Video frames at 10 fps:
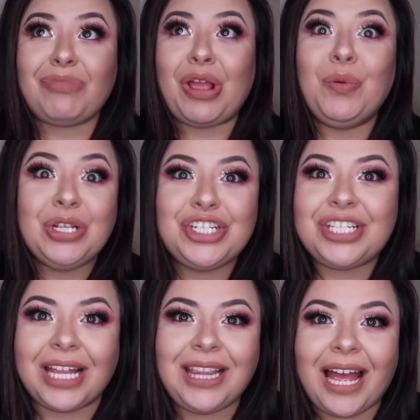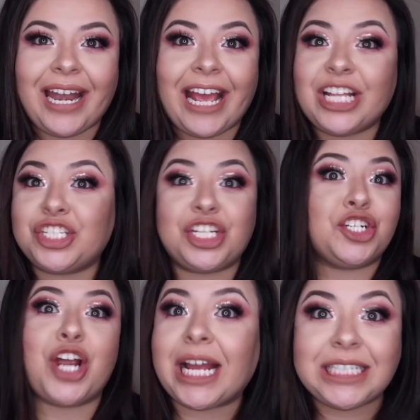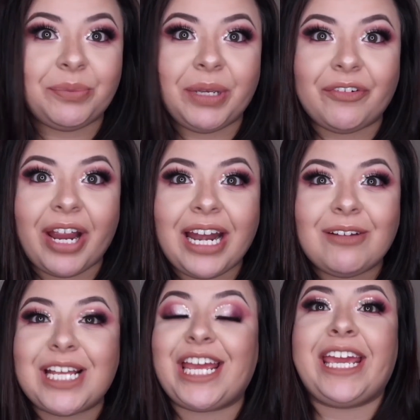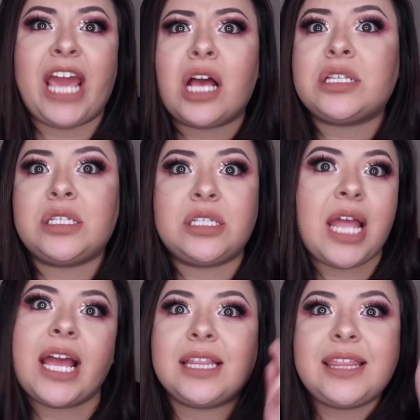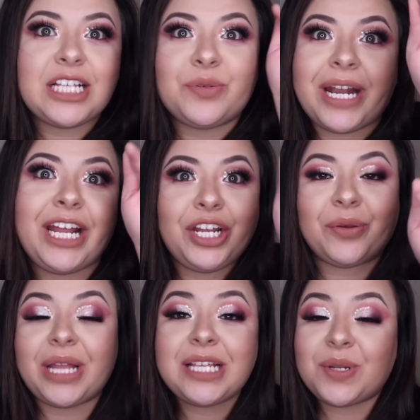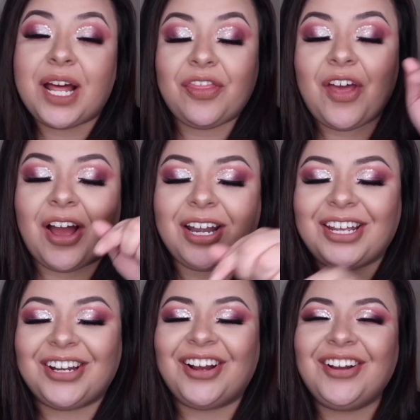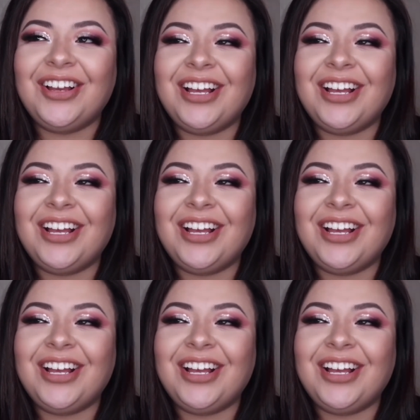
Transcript: when she said that, it just attracted me, right? I was like, yes, that, that's what I knew. That's what I thought, you know?